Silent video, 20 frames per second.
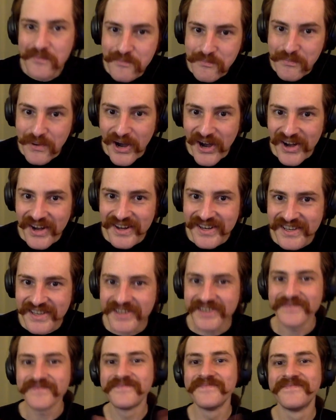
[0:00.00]
But,
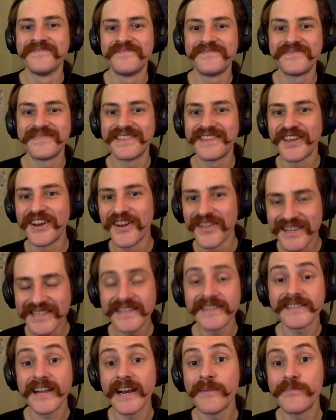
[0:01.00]
this
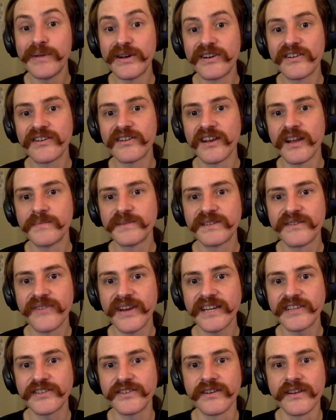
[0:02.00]
is an empirical
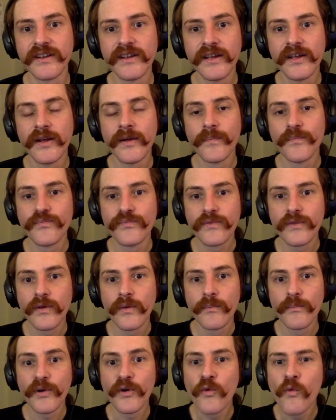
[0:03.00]
observation.
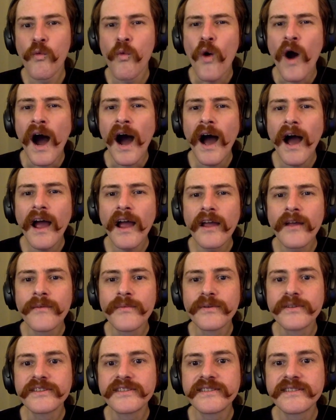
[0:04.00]
But why
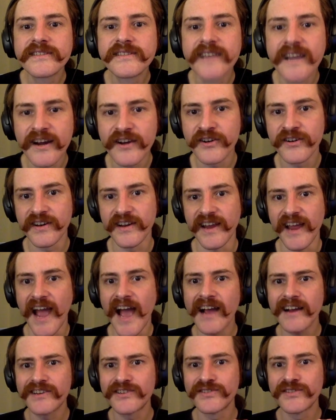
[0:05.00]
would synchrony
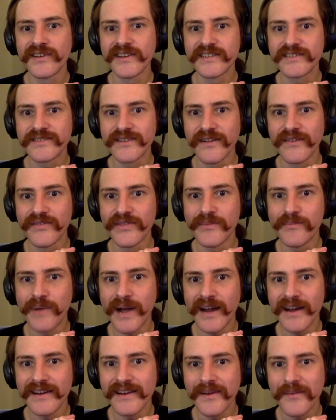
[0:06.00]
actually solve the
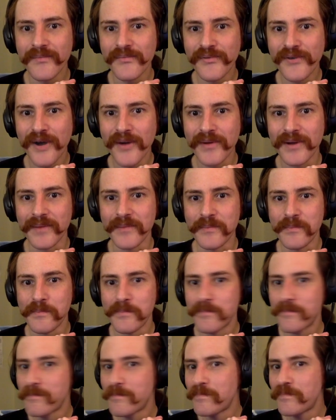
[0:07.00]
binding problem?
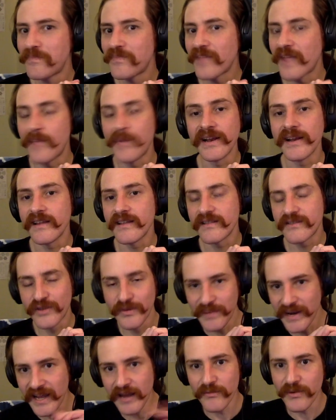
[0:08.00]
I mean, to
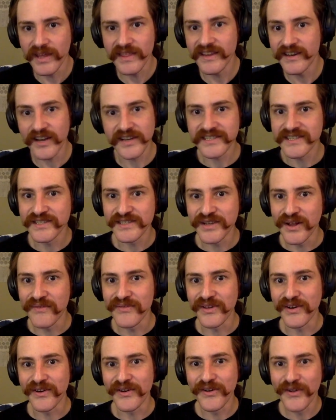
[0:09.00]
begin with, it doesn't solve
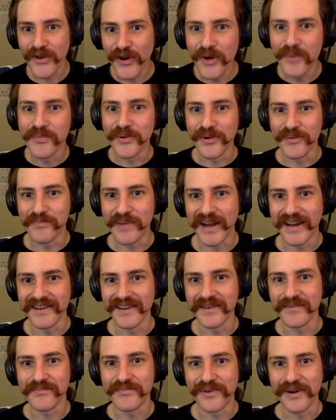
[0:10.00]
the global
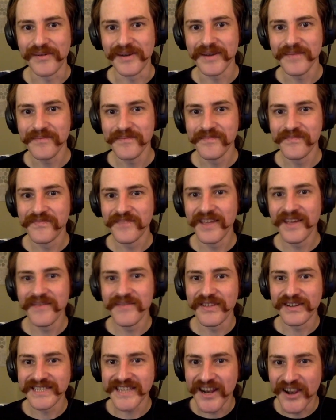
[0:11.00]
binding problem.
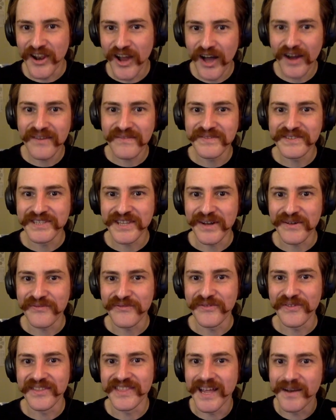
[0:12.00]
There's a lot of stuff
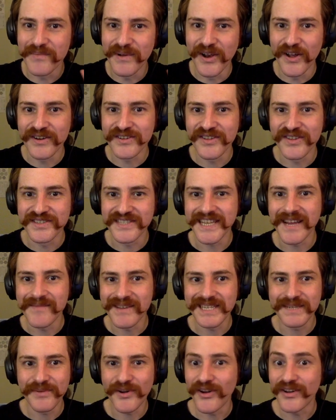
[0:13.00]
that belong to the same
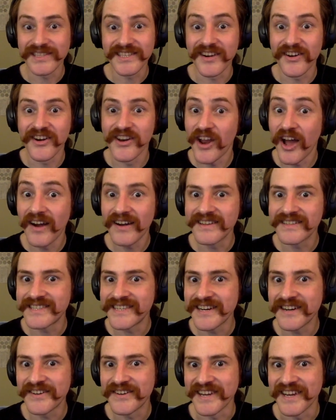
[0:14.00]
experience that are not in
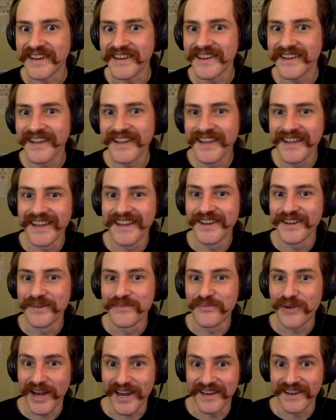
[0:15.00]
synchrony in your
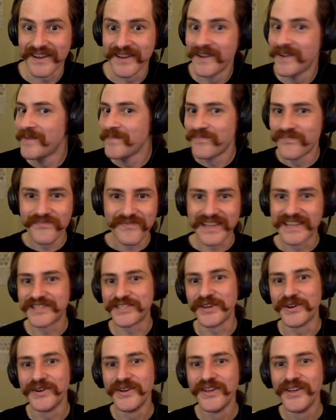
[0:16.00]
brain.
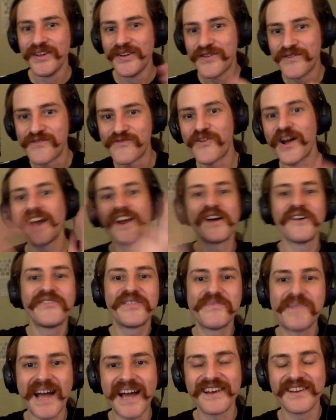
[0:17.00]
So right off
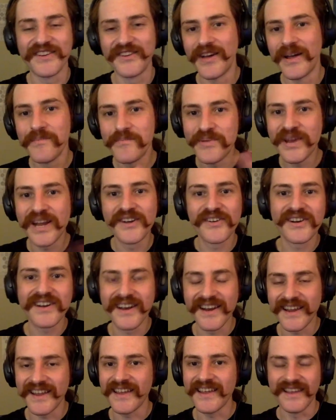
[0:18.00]
the bat,
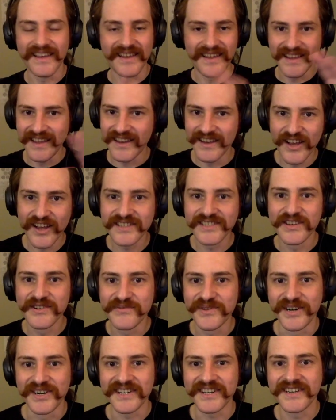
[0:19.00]
empirically, it doesn't
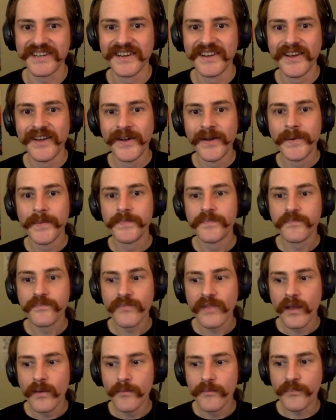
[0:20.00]
work.
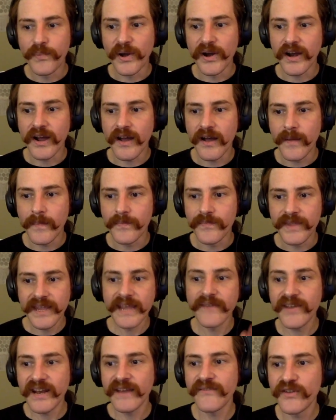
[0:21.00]
But
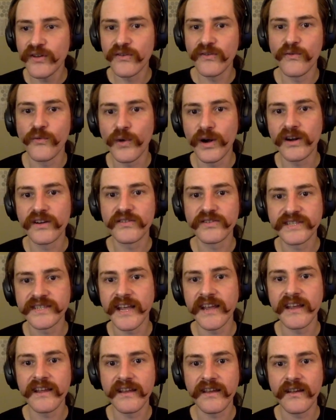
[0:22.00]
even if you were to
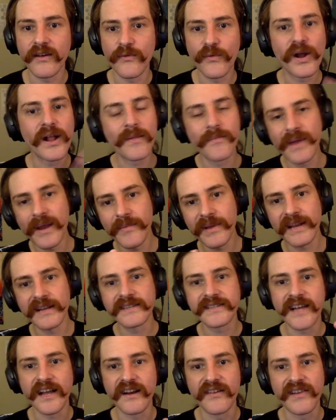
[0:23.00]
say, well, maybe it
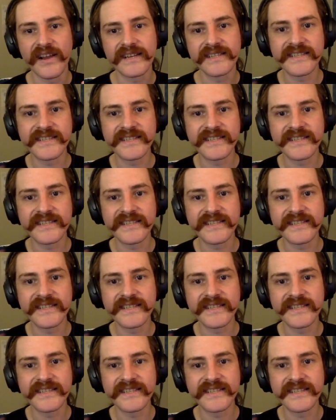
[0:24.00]
is kind of like